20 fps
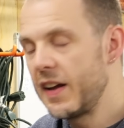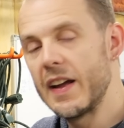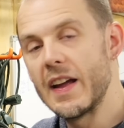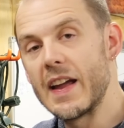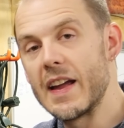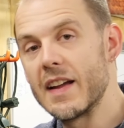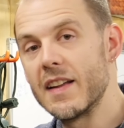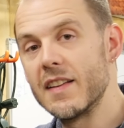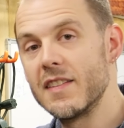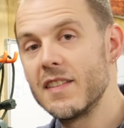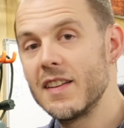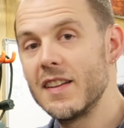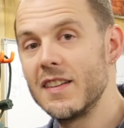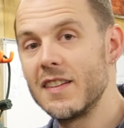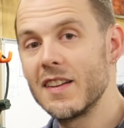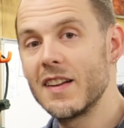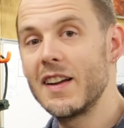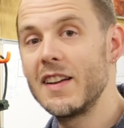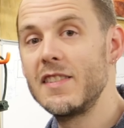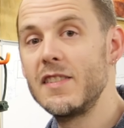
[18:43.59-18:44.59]
And
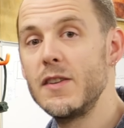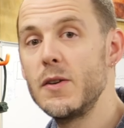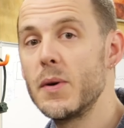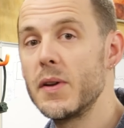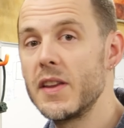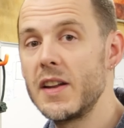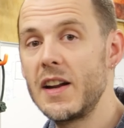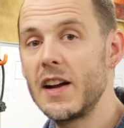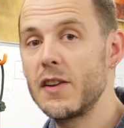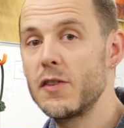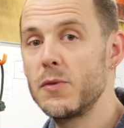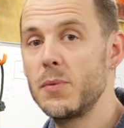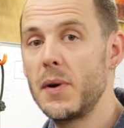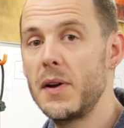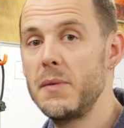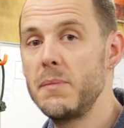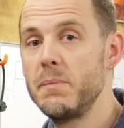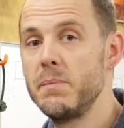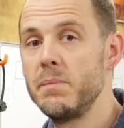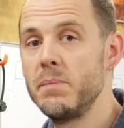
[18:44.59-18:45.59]
until I see you on the next
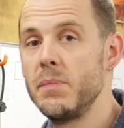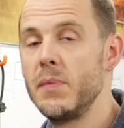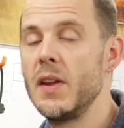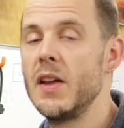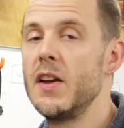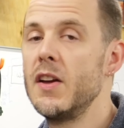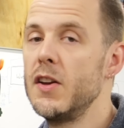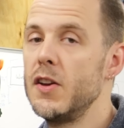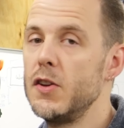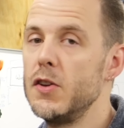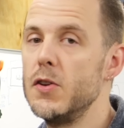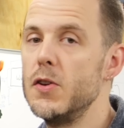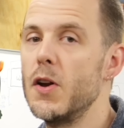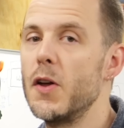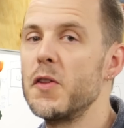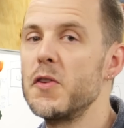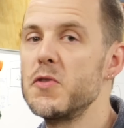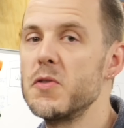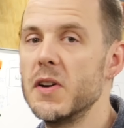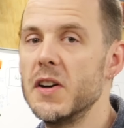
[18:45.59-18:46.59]
one, you
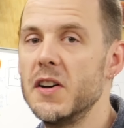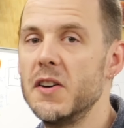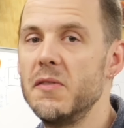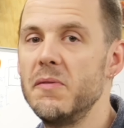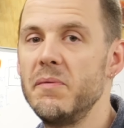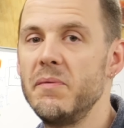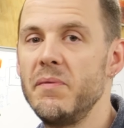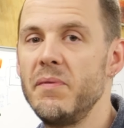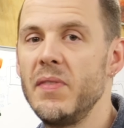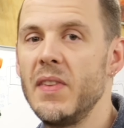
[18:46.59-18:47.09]
know the drill.